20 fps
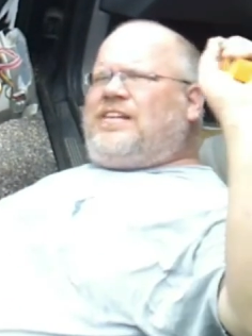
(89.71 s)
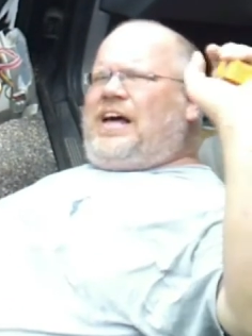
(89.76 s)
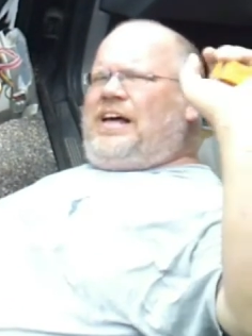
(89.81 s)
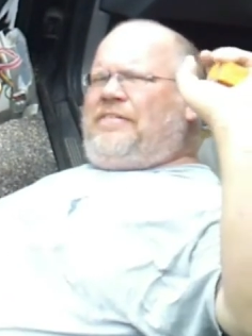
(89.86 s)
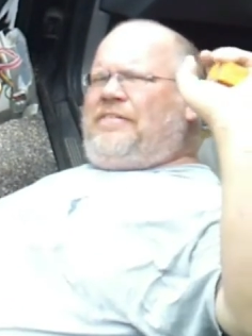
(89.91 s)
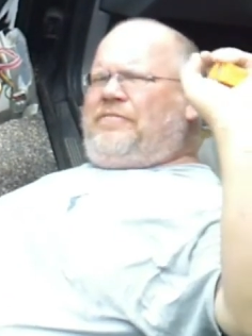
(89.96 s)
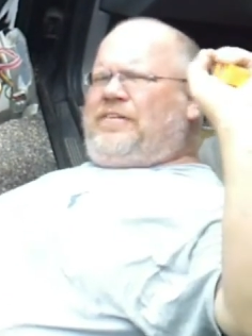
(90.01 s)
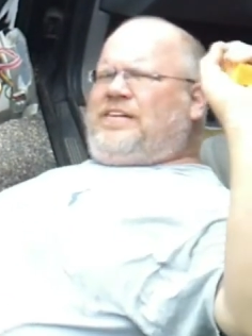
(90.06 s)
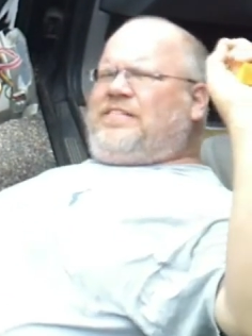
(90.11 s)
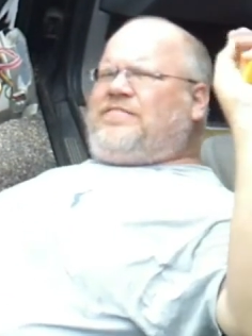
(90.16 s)
I
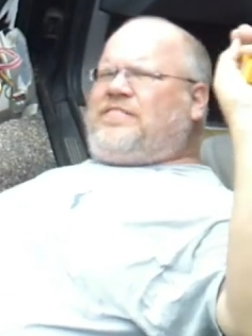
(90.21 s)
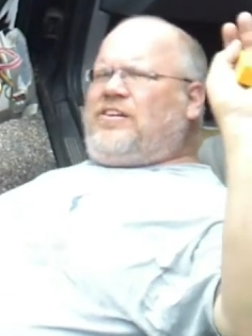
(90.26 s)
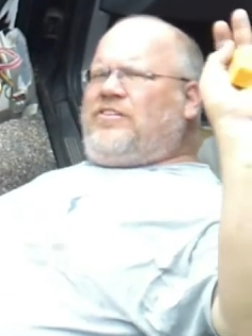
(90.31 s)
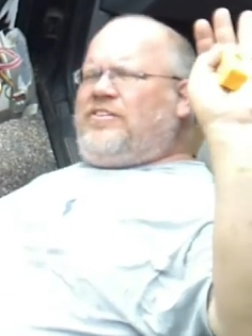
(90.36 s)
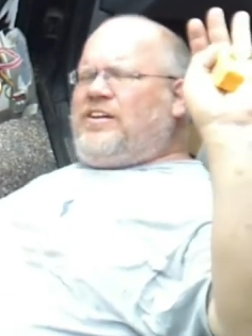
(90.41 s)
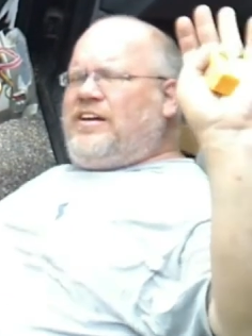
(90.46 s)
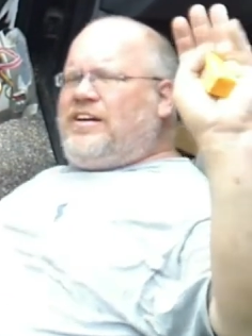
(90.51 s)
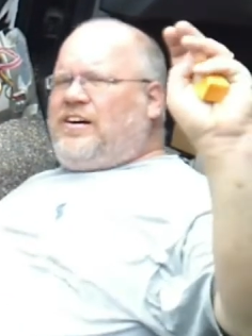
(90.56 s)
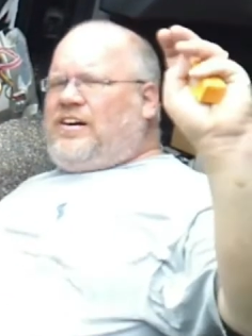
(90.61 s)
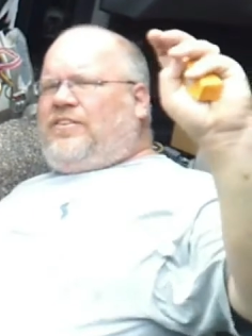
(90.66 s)
think it's going to
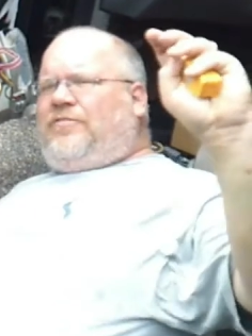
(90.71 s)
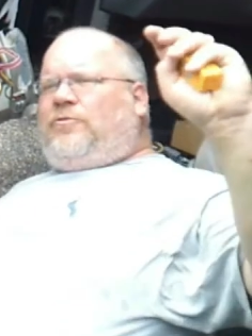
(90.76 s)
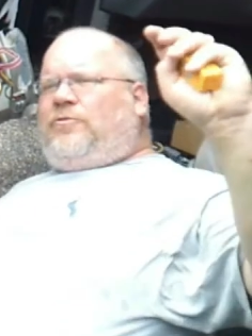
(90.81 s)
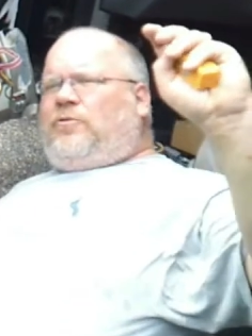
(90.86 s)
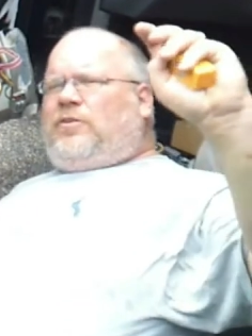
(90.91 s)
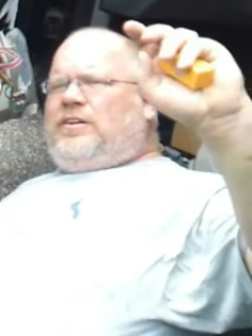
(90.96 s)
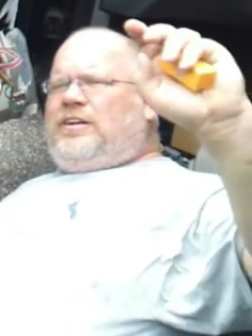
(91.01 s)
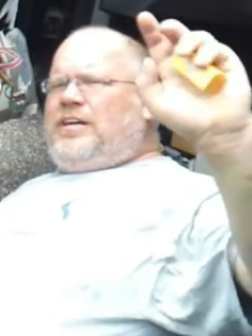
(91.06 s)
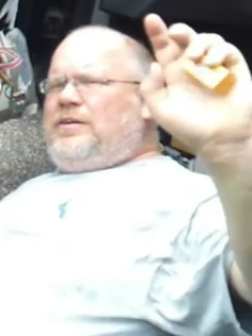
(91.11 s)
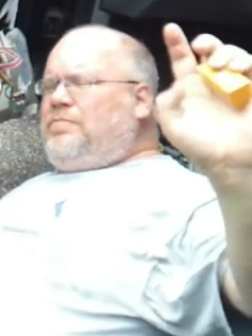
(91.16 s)
take off
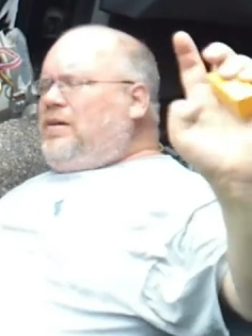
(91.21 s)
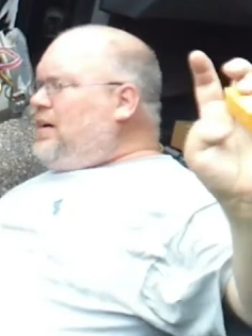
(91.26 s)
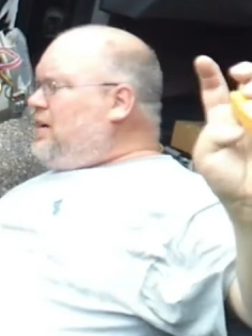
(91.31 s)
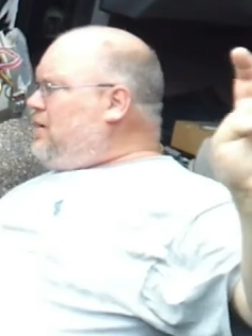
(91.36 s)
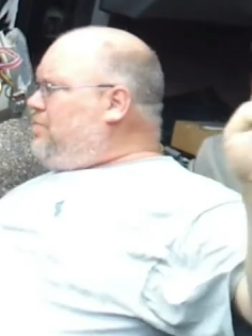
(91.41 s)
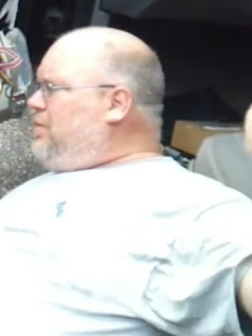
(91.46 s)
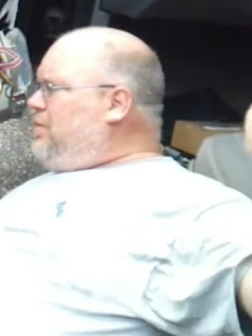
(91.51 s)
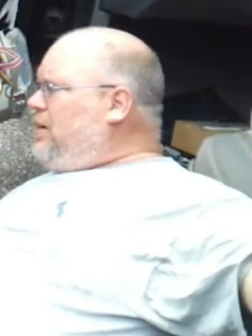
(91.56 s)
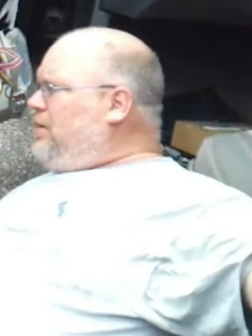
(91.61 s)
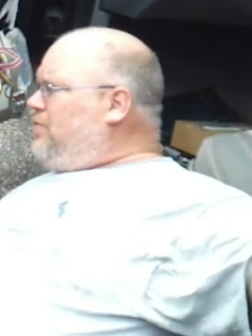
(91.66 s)
one day, but I
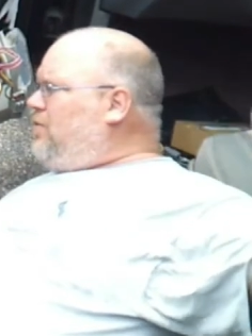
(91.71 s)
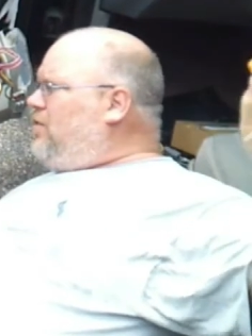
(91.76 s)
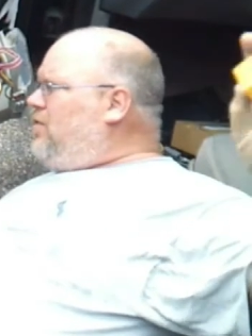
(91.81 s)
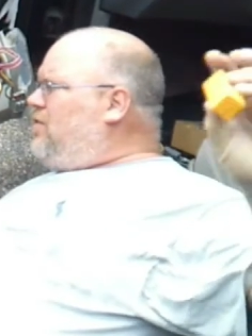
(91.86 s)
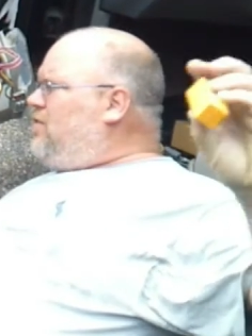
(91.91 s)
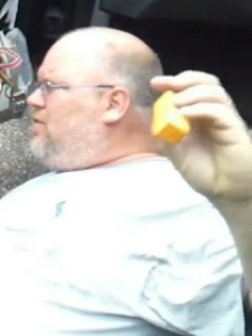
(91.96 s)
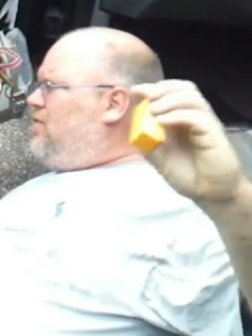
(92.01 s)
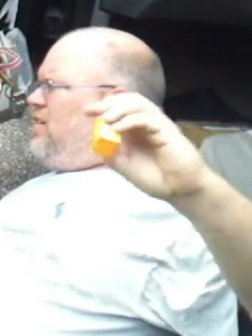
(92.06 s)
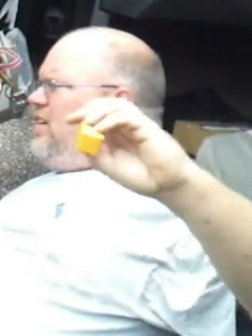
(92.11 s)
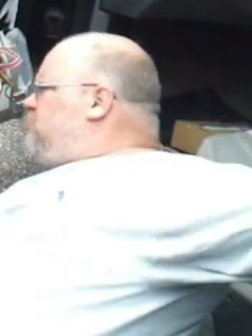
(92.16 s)
could be wrong.